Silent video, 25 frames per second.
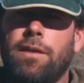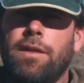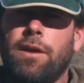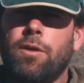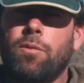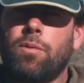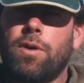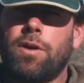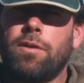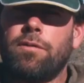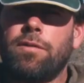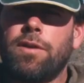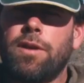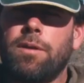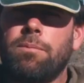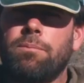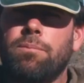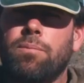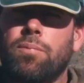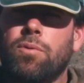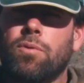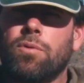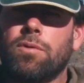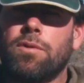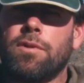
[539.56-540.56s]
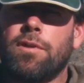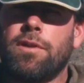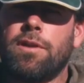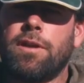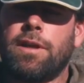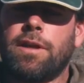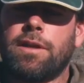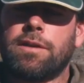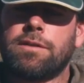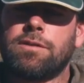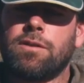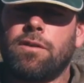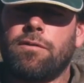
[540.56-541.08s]
think one of the important
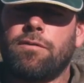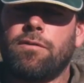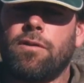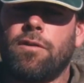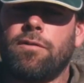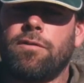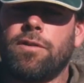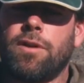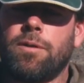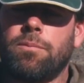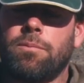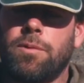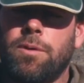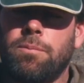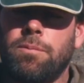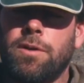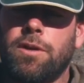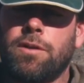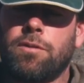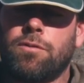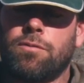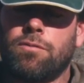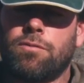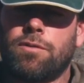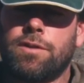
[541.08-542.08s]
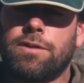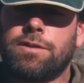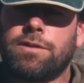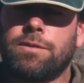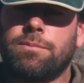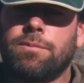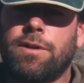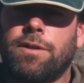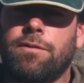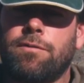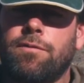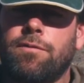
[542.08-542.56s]
things of Namibian tourism and